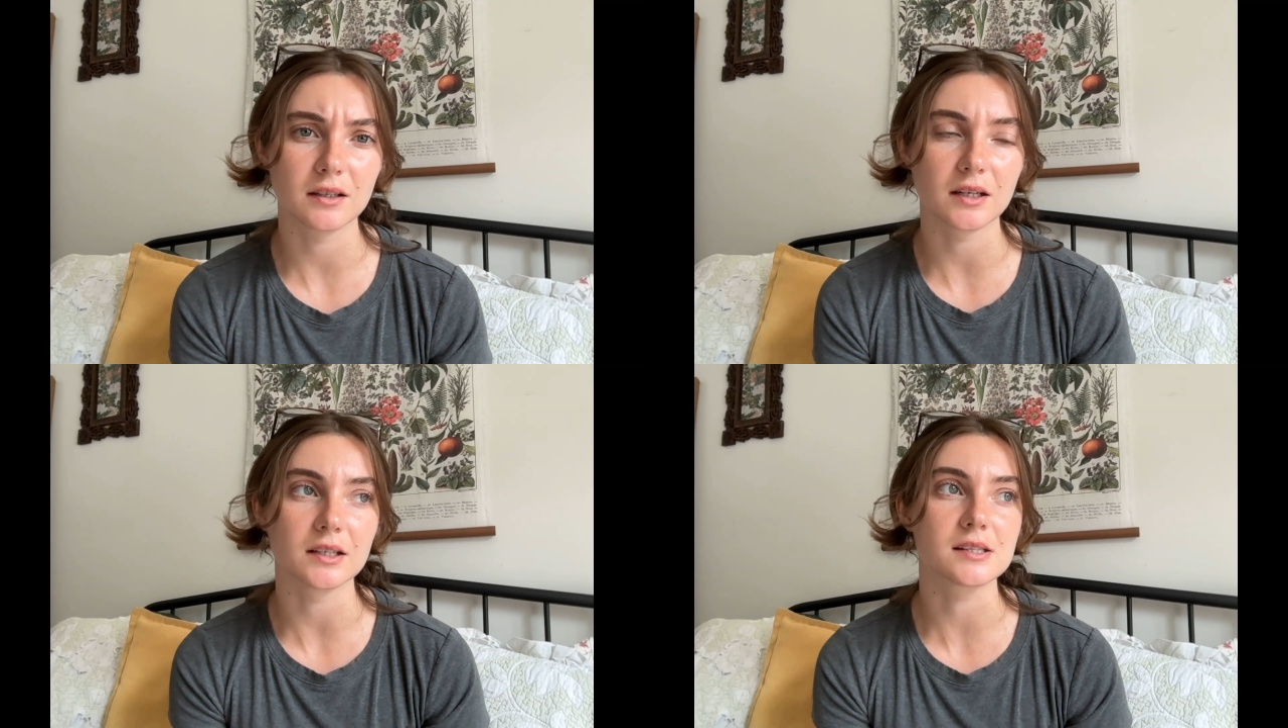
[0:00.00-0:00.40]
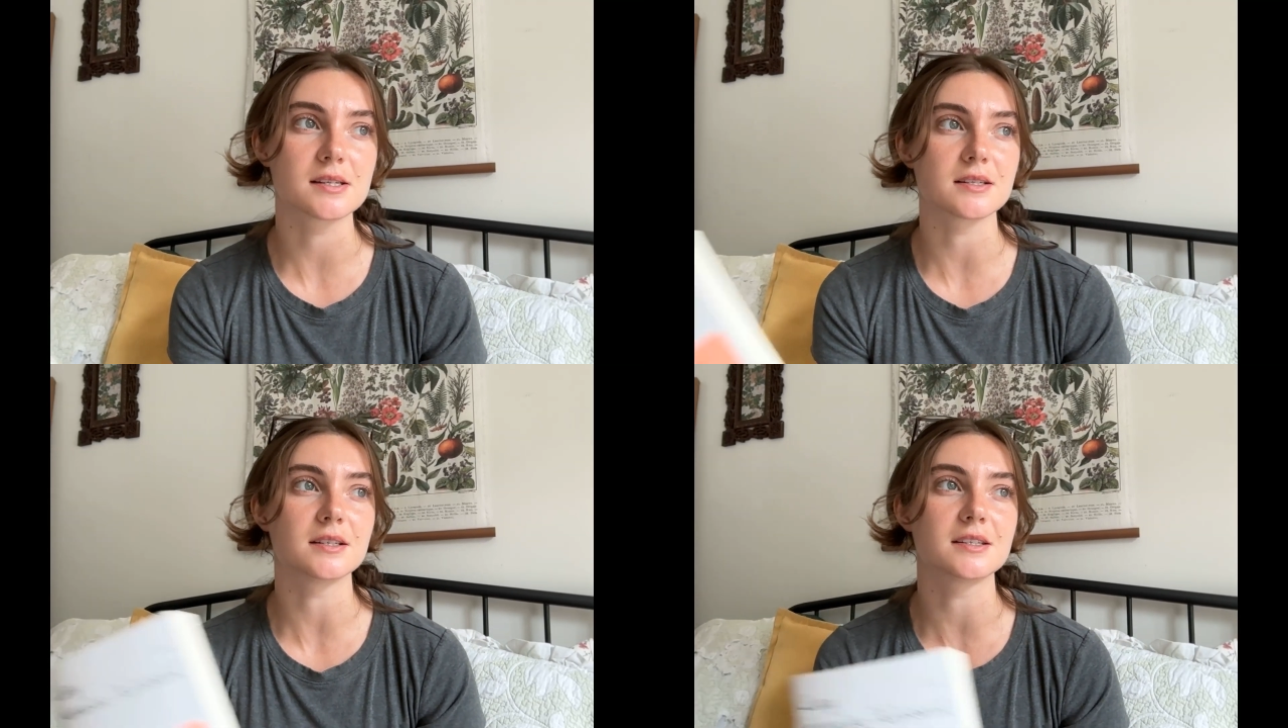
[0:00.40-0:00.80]
it's
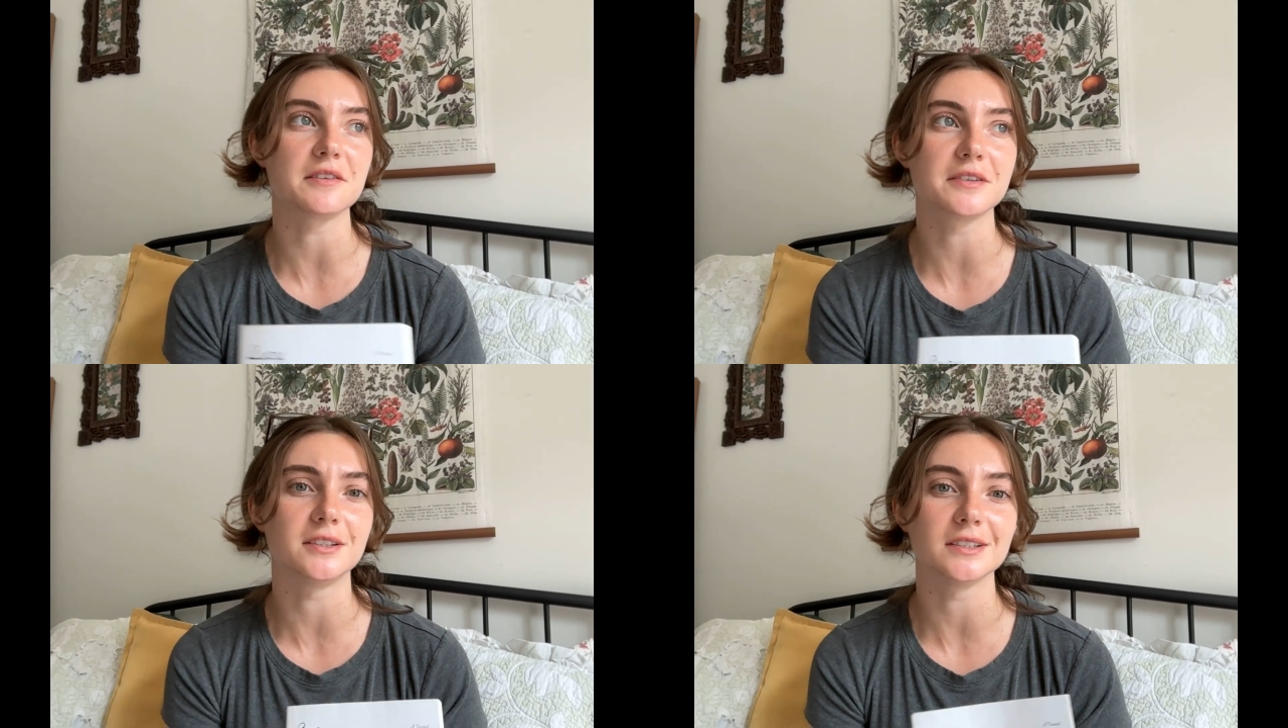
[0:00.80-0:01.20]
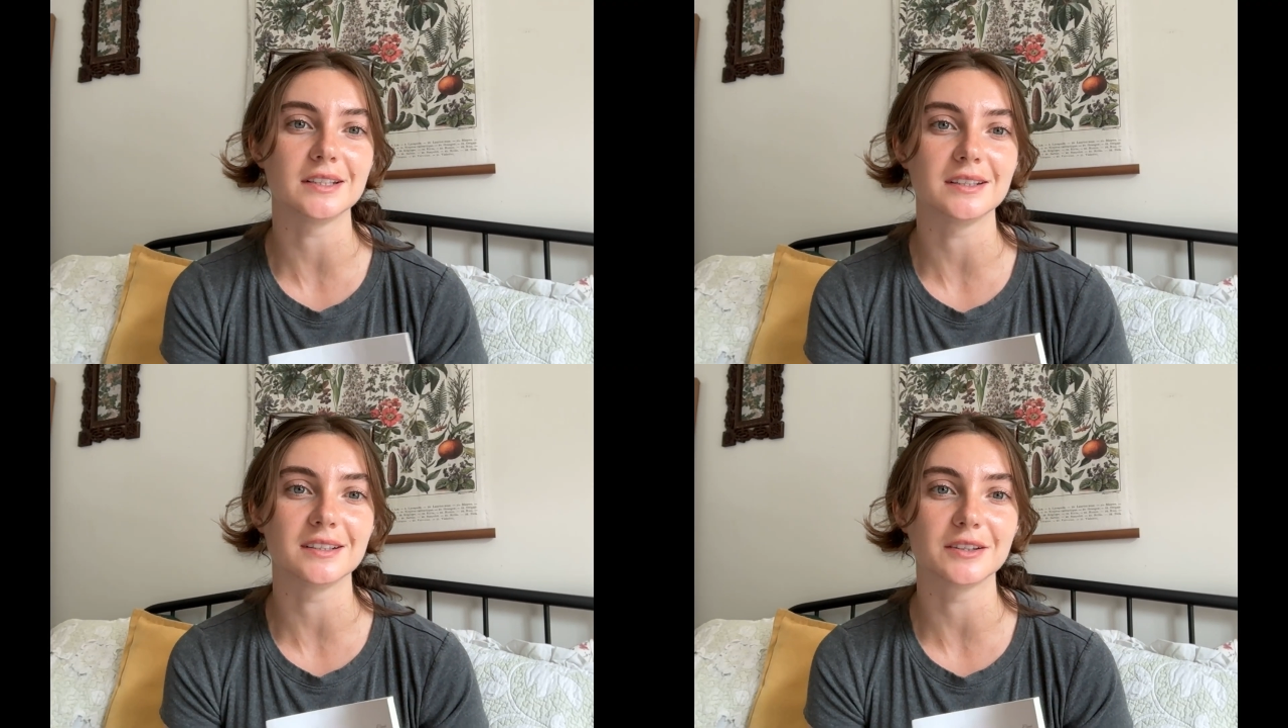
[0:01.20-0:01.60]

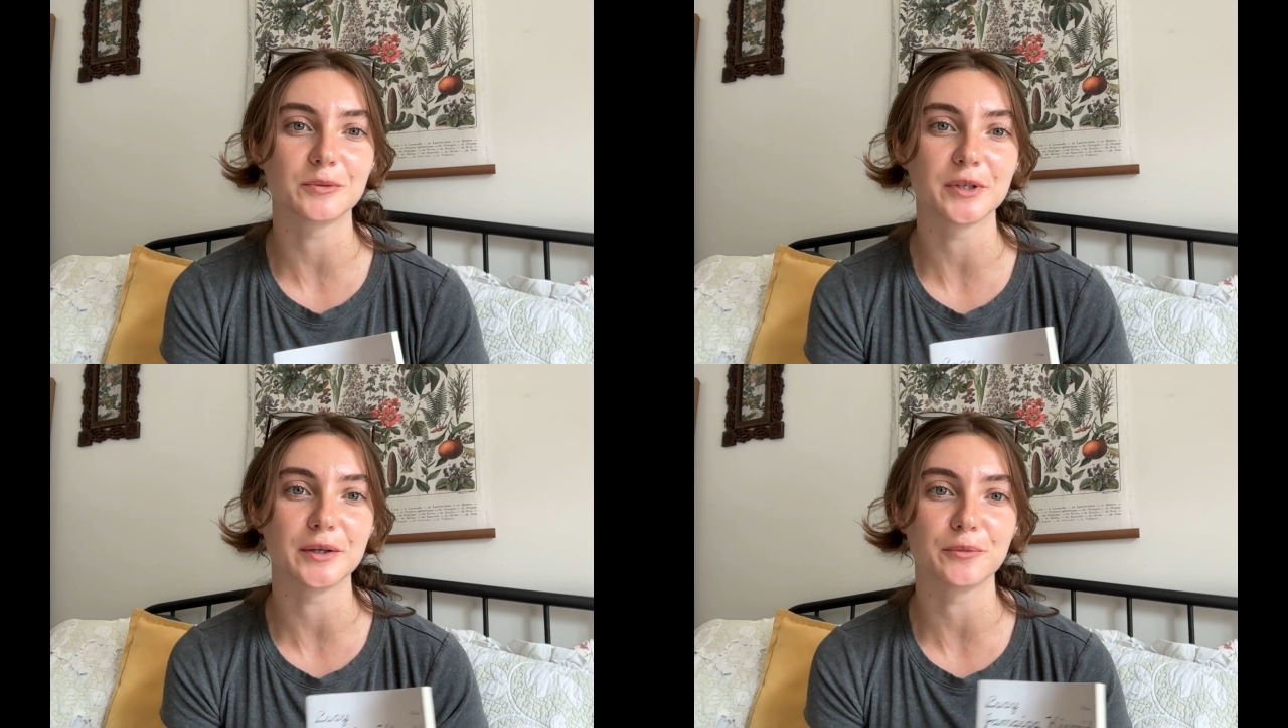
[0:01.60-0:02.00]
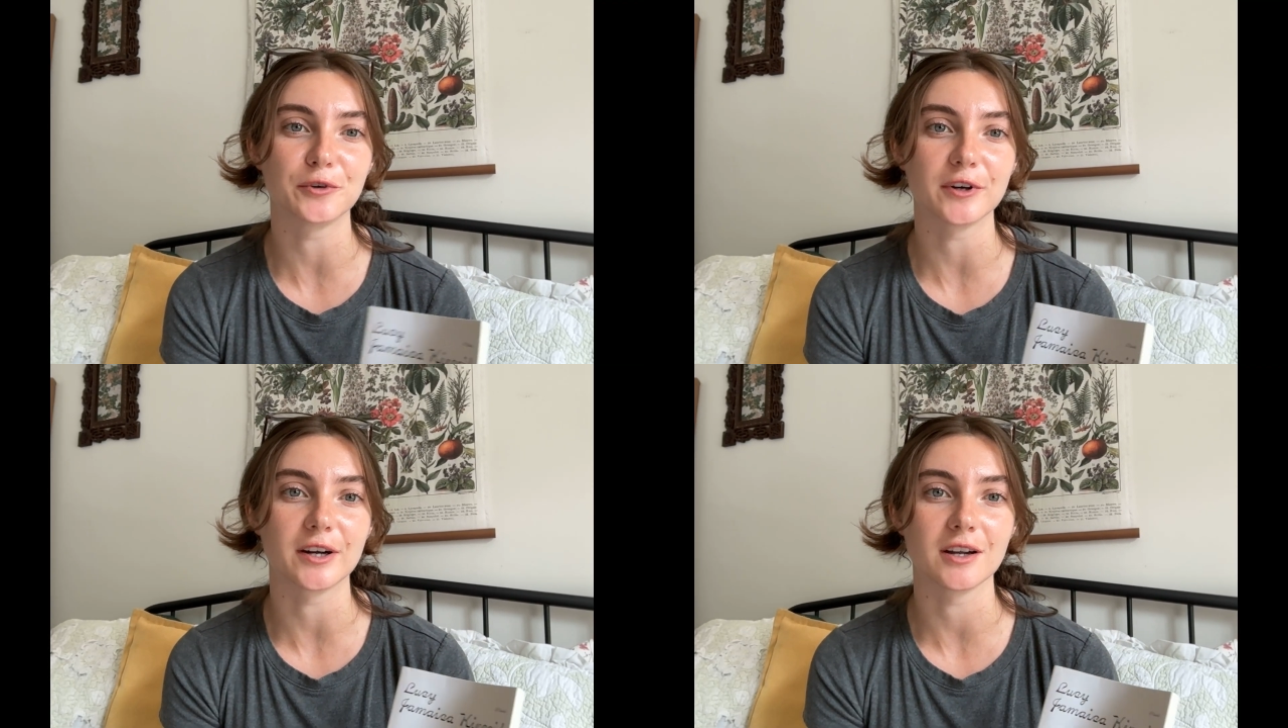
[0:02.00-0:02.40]
definitely a little bit
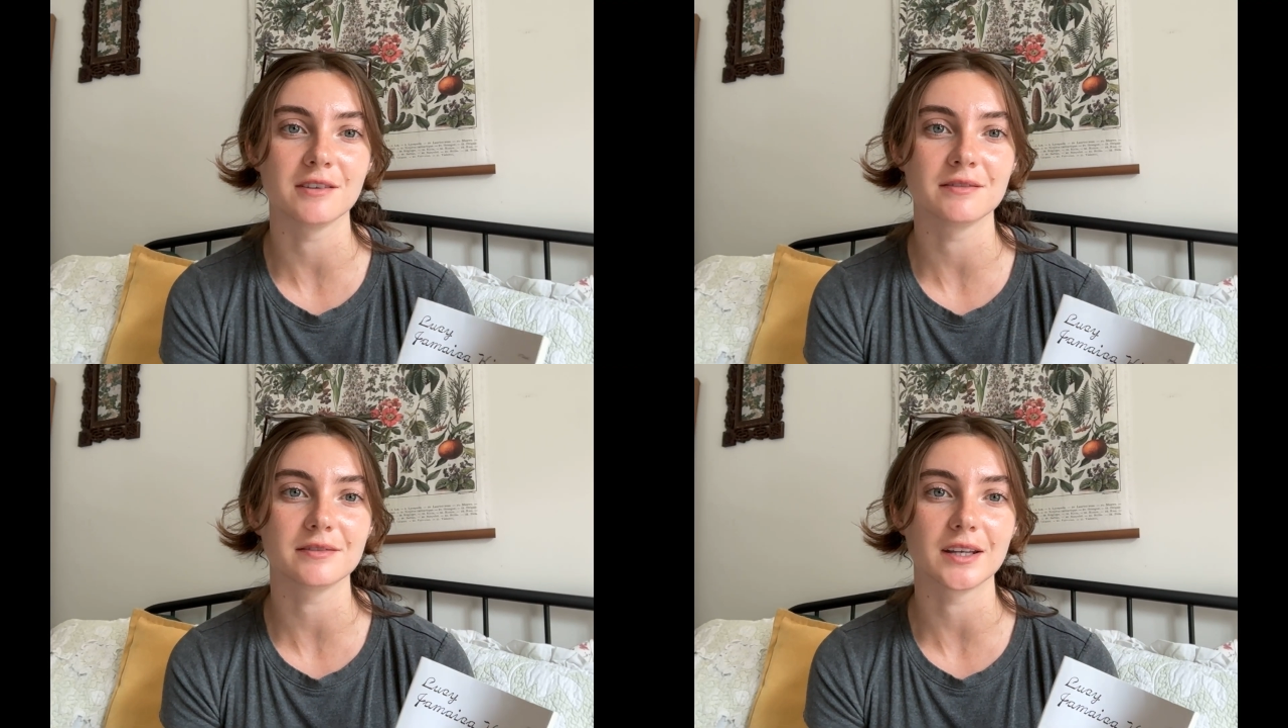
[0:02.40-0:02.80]
more of